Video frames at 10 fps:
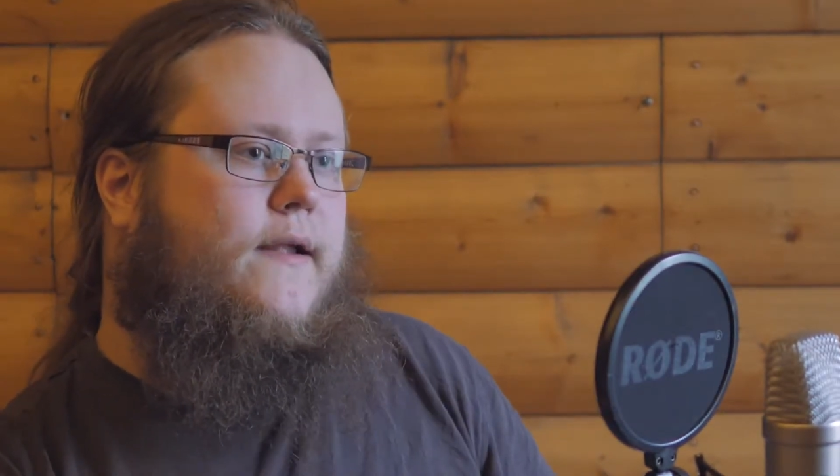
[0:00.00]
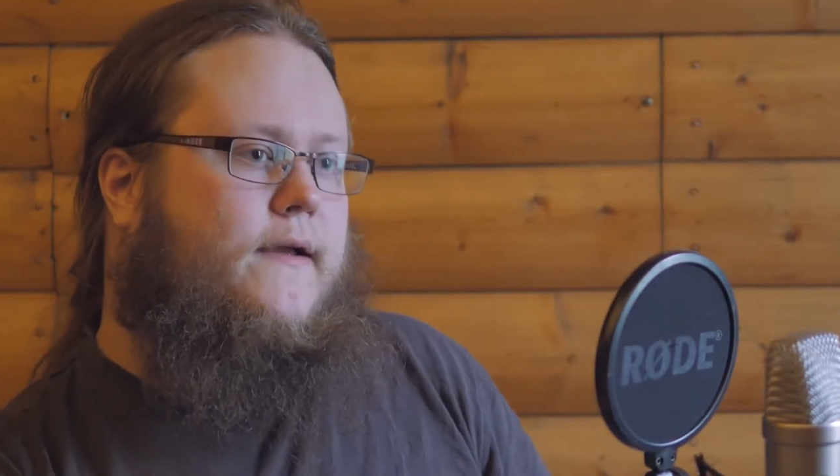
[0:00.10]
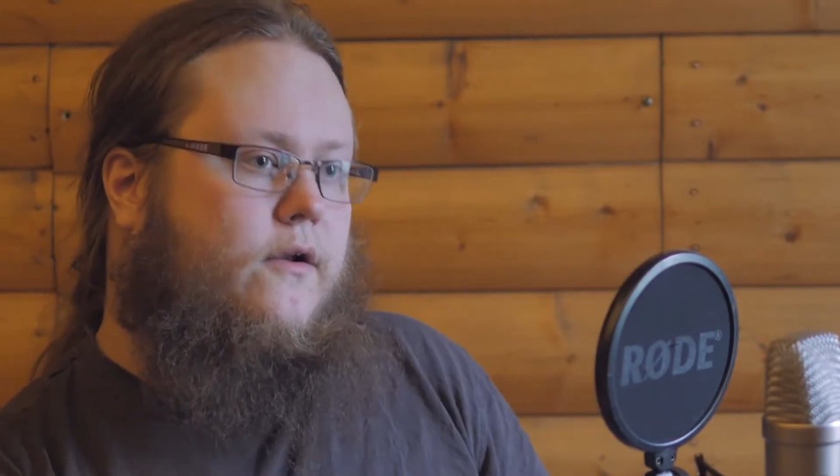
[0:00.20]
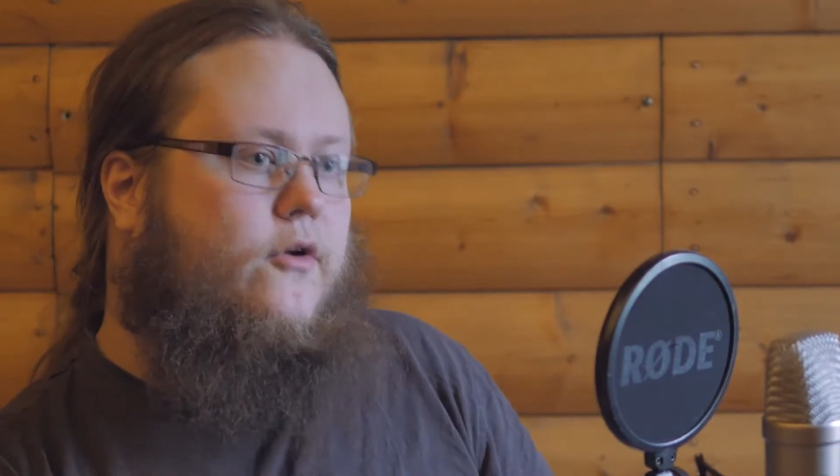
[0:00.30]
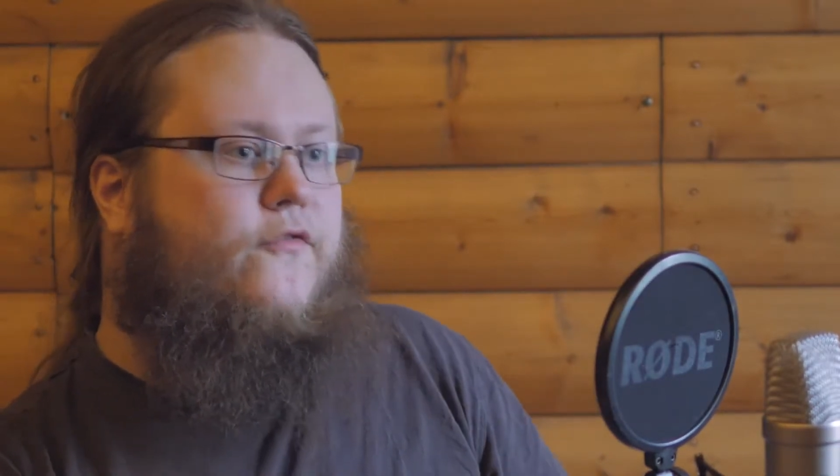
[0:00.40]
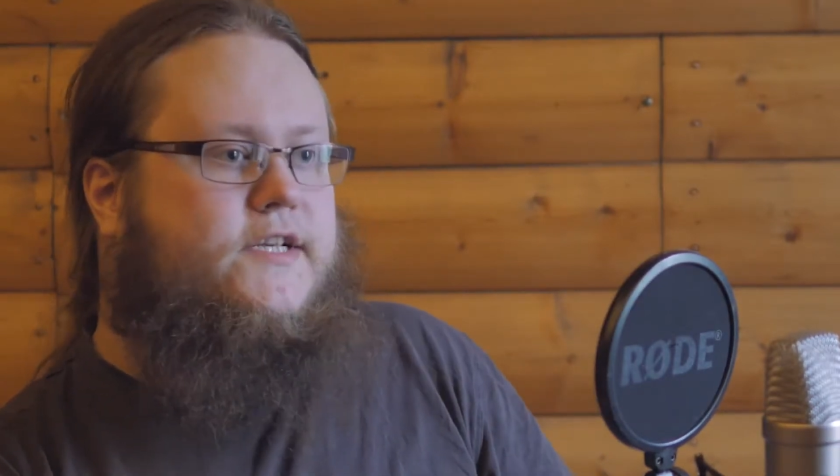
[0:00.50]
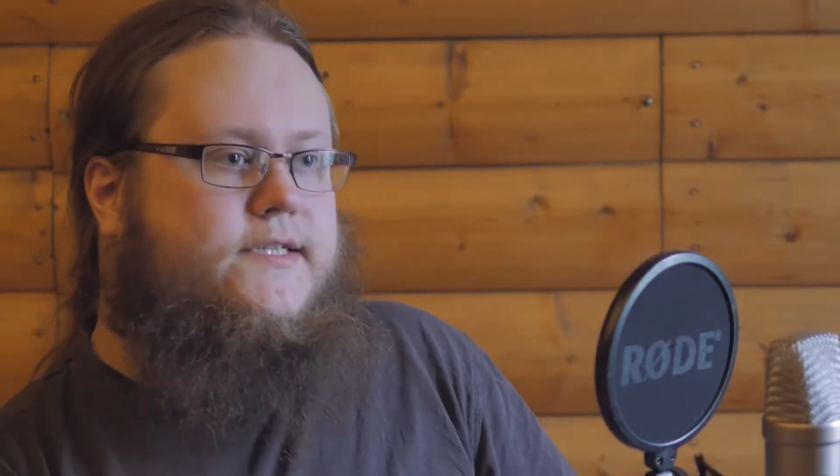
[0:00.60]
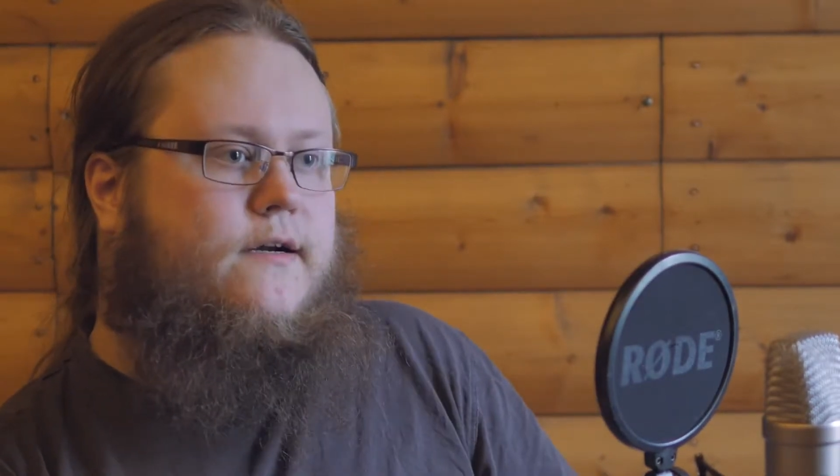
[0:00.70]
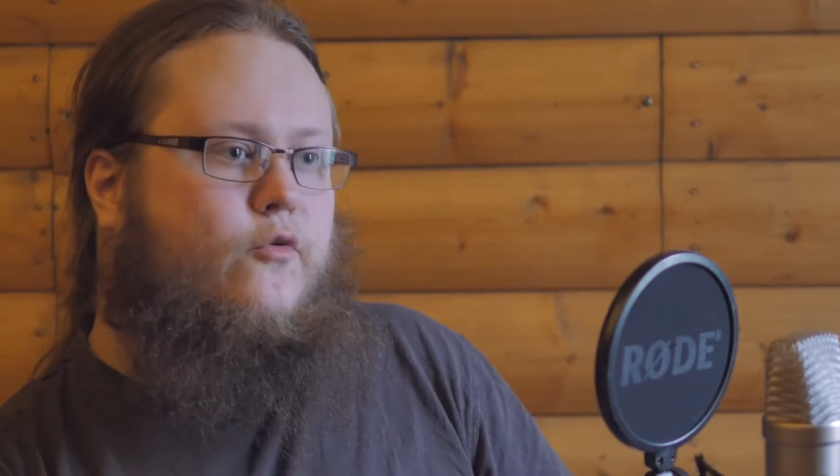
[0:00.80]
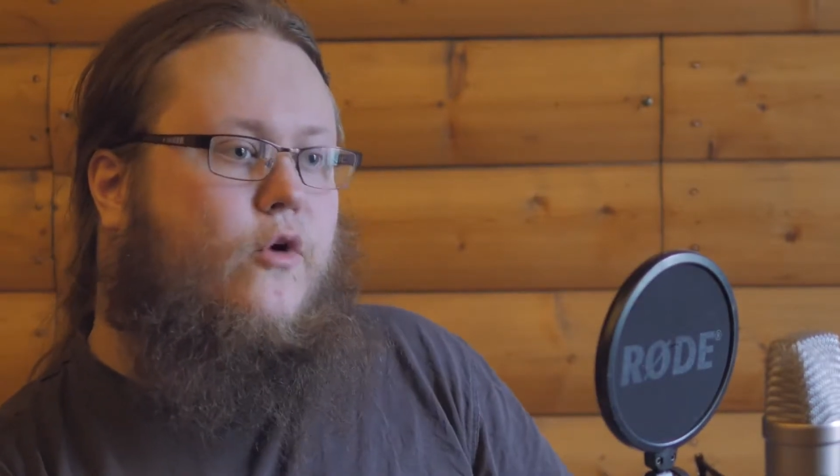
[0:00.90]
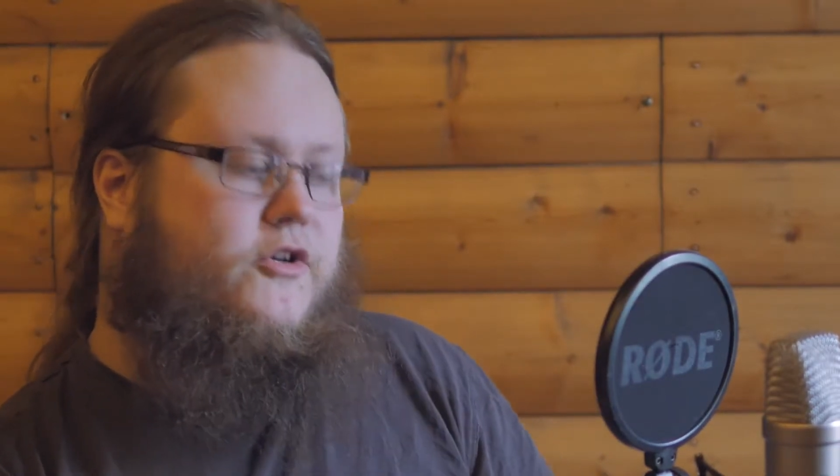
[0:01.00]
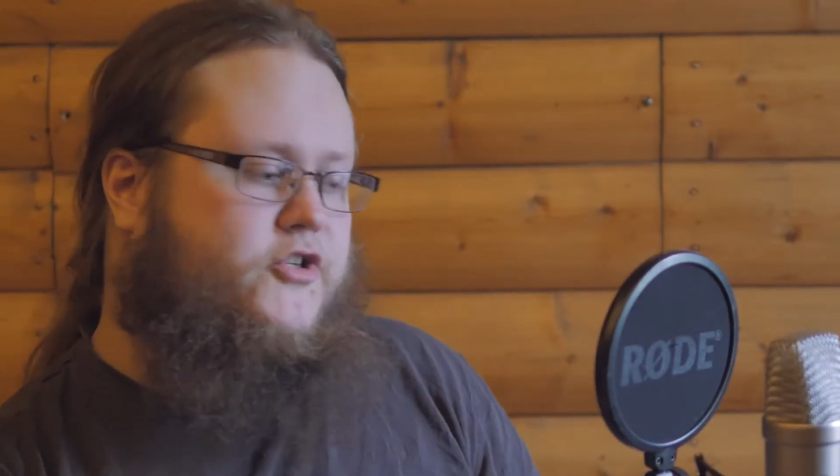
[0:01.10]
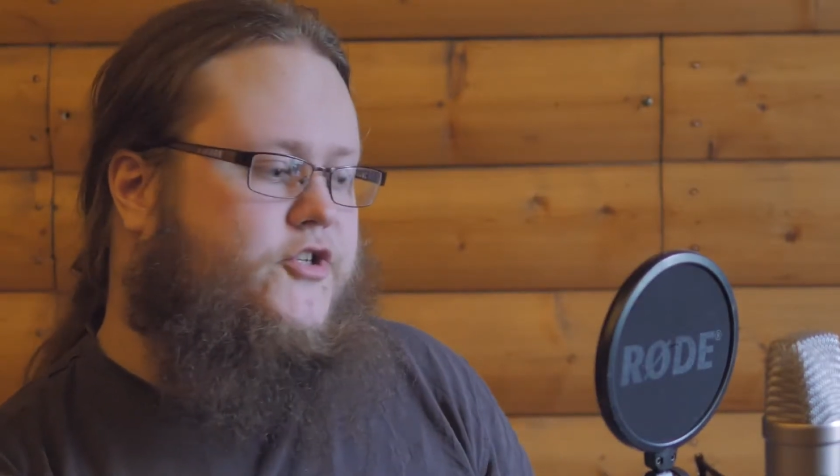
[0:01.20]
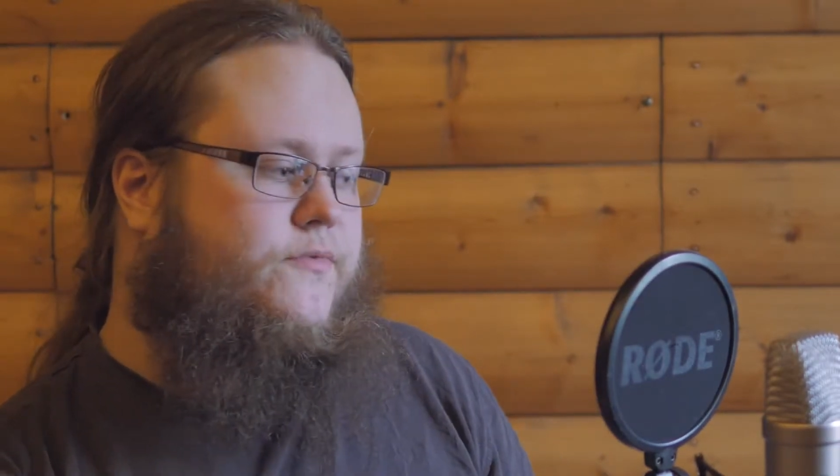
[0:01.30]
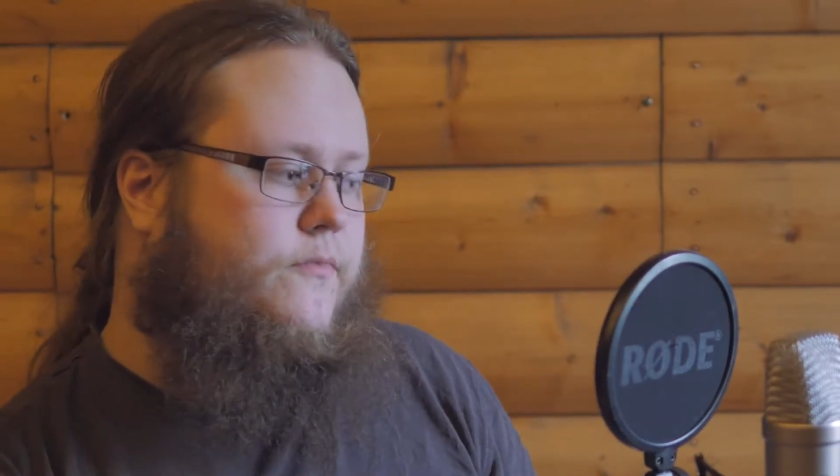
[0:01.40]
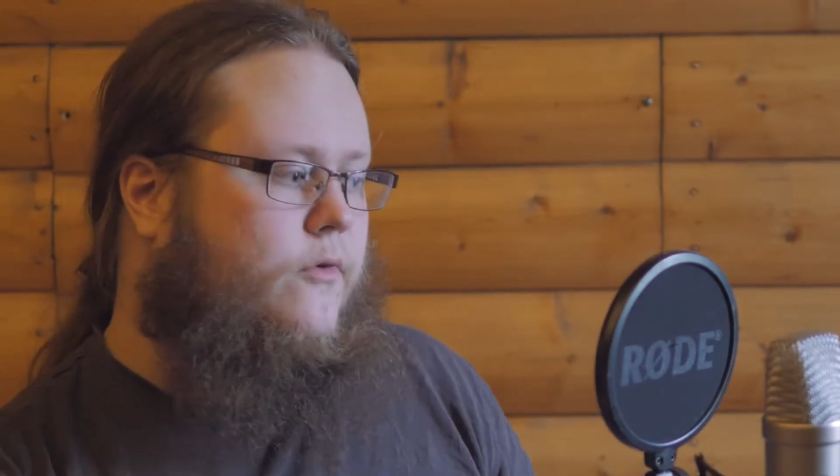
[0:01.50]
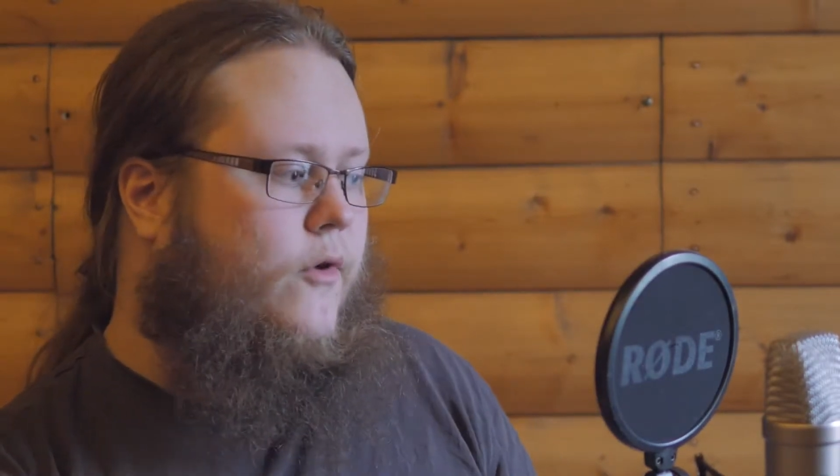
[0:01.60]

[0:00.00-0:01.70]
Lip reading: Like a lot of this stuff was